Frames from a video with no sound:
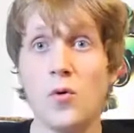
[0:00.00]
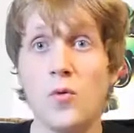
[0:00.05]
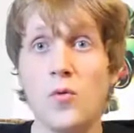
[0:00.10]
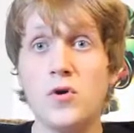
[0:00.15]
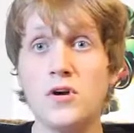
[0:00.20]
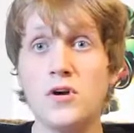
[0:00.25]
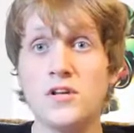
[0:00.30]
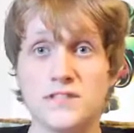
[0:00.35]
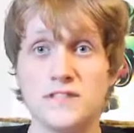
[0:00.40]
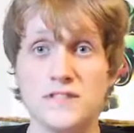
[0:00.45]

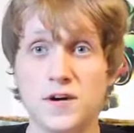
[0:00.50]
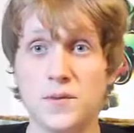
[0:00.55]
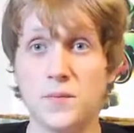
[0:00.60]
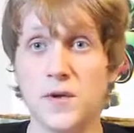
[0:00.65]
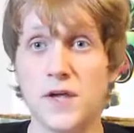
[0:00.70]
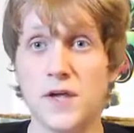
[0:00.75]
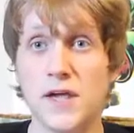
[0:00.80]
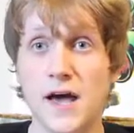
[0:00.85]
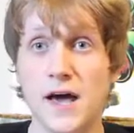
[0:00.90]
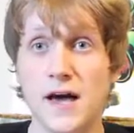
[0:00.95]
What is
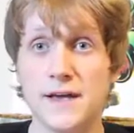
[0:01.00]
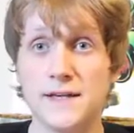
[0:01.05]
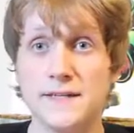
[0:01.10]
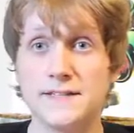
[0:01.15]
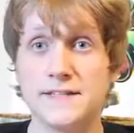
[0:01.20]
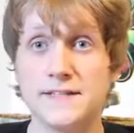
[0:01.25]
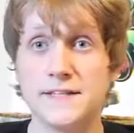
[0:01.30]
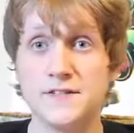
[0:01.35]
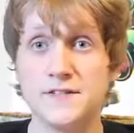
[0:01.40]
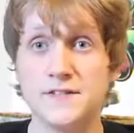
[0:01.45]
up,
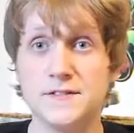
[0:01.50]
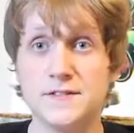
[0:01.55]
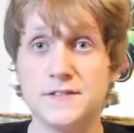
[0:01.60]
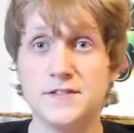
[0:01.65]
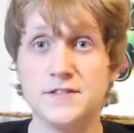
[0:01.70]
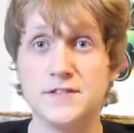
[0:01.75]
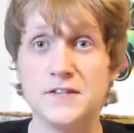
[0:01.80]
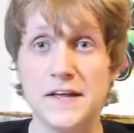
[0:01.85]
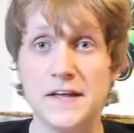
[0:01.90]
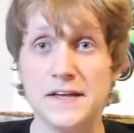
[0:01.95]
guys? This is
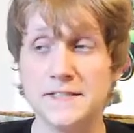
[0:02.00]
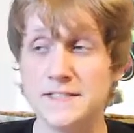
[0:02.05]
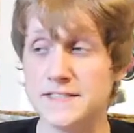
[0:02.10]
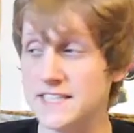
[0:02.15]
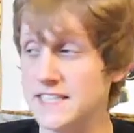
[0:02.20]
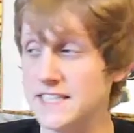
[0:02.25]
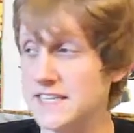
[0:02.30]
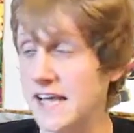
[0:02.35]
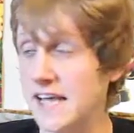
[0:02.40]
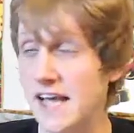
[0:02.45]

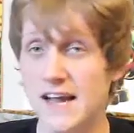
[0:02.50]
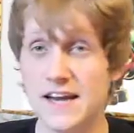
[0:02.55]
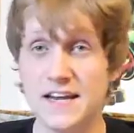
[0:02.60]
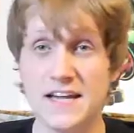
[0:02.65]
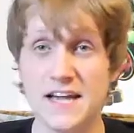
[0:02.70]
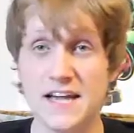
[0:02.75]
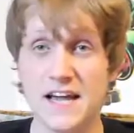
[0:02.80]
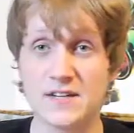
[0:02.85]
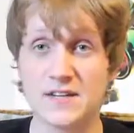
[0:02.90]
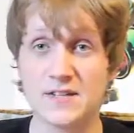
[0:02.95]

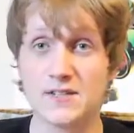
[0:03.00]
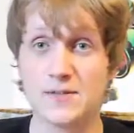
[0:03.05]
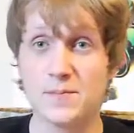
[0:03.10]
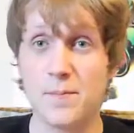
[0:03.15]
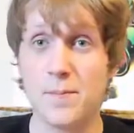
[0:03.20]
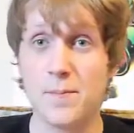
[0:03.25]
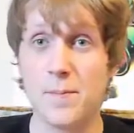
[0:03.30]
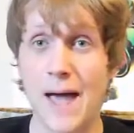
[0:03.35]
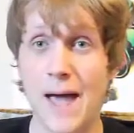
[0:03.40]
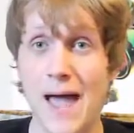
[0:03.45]
JZNES
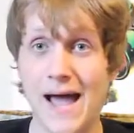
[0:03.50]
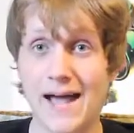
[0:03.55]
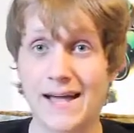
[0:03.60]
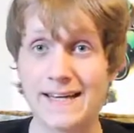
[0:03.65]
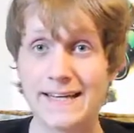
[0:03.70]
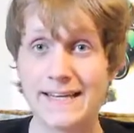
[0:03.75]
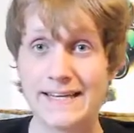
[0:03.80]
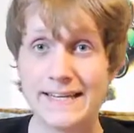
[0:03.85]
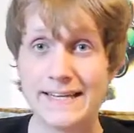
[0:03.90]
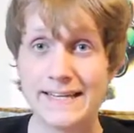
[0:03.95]

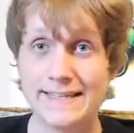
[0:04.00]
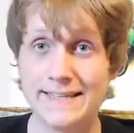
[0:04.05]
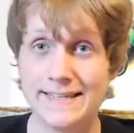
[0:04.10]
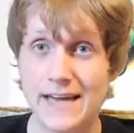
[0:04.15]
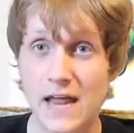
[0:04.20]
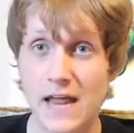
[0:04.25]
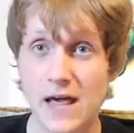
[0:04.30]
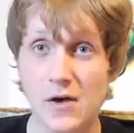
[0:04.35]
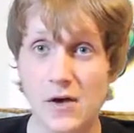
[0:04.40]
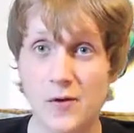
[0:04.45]
back
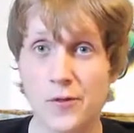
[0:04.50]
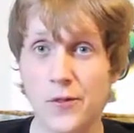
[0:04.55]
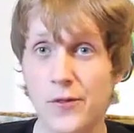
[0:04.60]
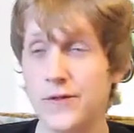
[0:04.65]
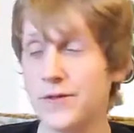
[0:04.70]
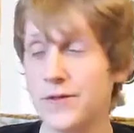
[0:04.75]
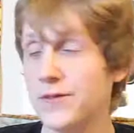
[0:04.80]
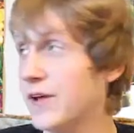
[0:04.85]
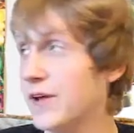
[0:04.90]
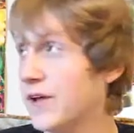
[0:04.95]
again
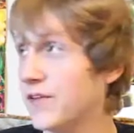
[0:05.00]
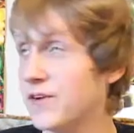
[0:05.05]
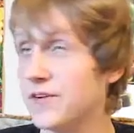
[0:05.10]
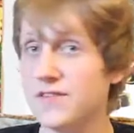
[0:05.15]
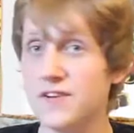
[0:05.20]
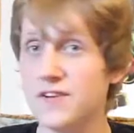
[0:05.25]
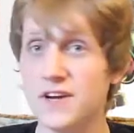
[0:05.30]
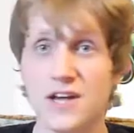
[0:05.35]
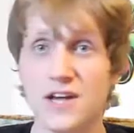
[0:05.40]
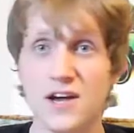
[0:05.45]
with
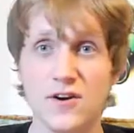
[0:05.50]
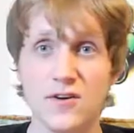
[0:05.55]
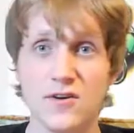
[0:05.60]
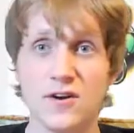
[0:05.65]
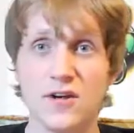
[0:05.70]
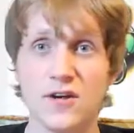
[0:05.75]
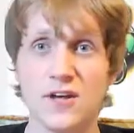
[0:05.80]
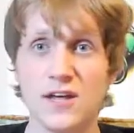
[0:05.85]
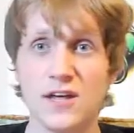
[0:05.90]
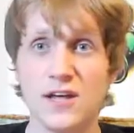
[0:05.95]
another
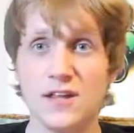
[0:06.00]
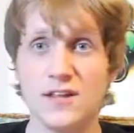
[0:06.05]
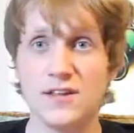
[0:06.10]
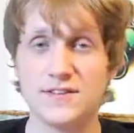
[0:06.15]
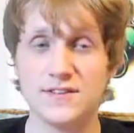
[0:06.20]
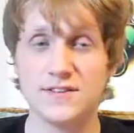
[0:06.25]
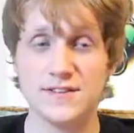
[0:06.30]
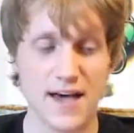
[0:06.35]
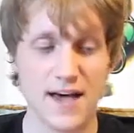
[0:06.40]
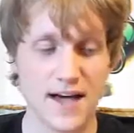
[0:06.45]
video.
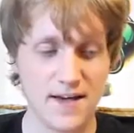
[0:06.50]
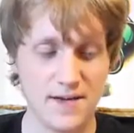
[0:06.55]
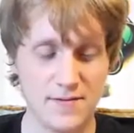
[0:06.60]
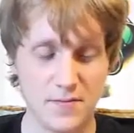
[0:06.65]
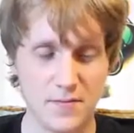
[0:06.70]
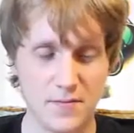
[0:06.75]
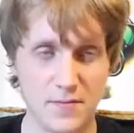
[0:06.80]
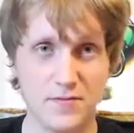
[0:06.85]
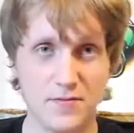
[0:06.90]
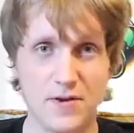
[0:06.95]
This
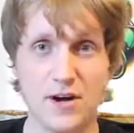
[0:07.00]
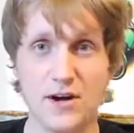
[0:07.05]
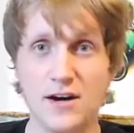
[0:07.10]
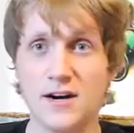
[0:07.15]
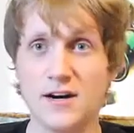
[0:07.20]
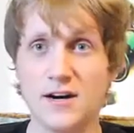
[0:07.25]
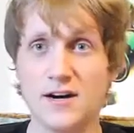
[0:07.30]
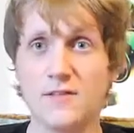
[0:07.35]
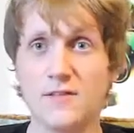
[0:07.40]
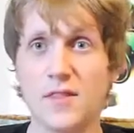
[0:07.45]
time
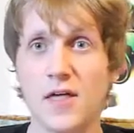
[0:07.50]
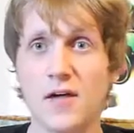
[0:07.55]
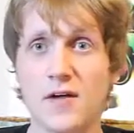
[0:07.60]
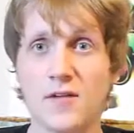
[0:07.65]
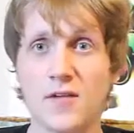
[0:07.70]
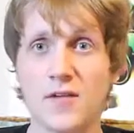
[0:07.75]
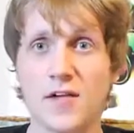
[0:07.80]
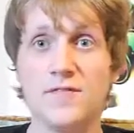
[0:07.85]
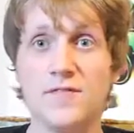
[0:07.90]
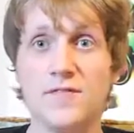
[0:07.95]

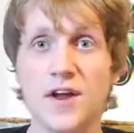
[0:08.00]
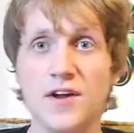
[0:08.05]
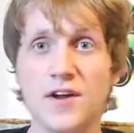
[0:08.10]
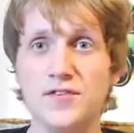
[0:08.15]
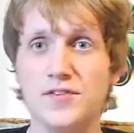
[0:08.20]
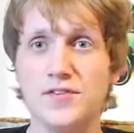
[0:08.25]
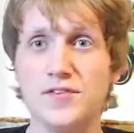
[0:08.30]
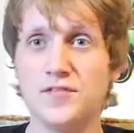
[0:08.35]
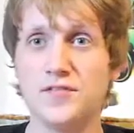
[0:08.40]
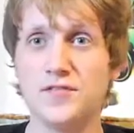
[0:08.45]
a
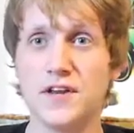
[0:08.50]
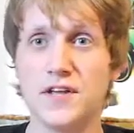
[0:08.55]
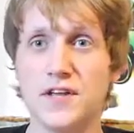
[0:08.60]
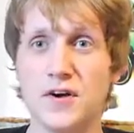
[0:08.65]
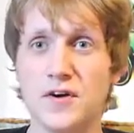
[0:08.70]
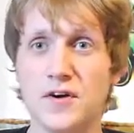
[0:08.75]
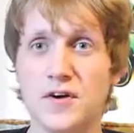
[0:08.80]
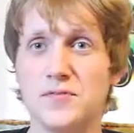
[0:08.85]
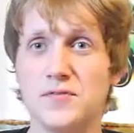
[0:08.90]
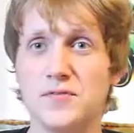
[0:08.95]
convention
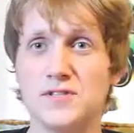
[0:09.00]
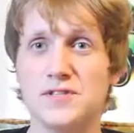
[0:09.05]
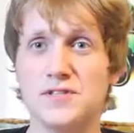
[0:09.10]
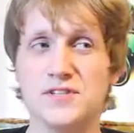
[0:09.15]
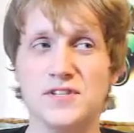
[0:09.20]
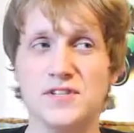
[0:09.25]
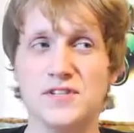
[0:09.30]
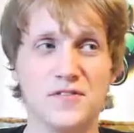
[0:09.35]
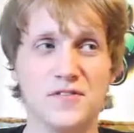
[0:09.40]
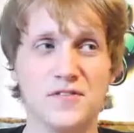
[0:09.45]
video, which
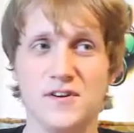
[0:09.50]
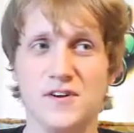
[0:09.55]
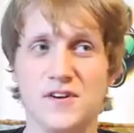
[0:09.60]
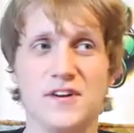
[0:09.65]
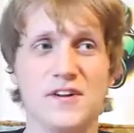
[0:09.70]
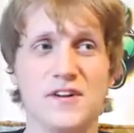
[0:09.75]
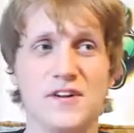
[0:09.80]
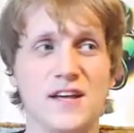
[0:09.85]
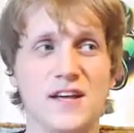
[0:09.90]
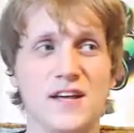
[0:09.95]
is
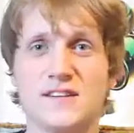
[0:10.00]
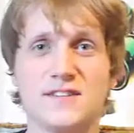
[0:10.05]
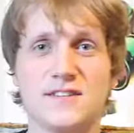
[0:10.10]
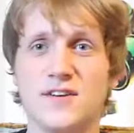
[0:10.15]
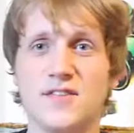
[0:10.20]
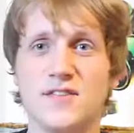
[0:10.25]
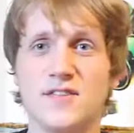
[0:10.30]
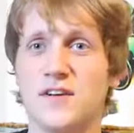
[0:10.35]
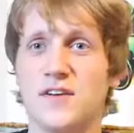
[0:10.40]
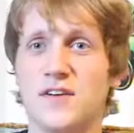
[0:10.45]
different because
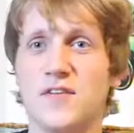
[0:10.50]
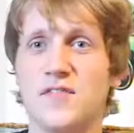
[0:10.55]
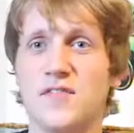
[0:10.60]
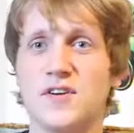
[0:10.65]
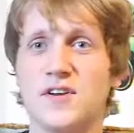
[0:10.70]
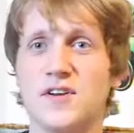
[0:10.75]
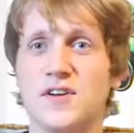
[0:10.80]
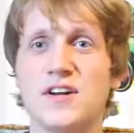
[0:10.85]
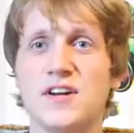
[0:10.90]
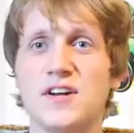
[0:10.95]
I don't think I've
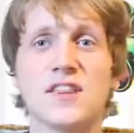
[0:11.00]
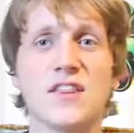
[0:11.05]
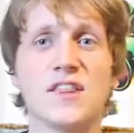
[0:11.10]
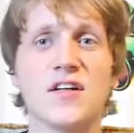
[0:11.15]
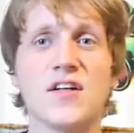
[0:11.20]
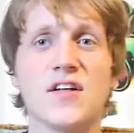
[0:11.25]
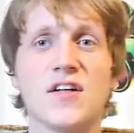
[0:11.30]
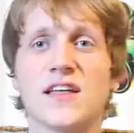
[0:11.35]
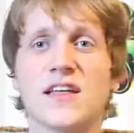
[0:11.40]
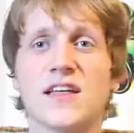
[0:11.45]
ever done
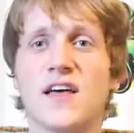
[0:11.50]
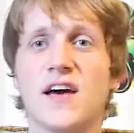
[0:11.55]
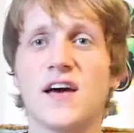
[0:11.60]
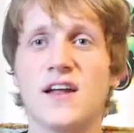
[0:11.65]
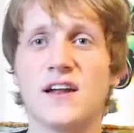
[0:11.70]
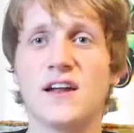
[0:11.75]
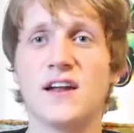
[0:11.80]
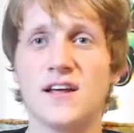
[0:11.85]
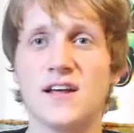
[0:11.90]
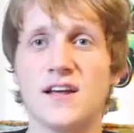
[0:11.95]
anything like
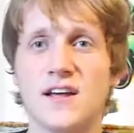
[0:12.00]
that.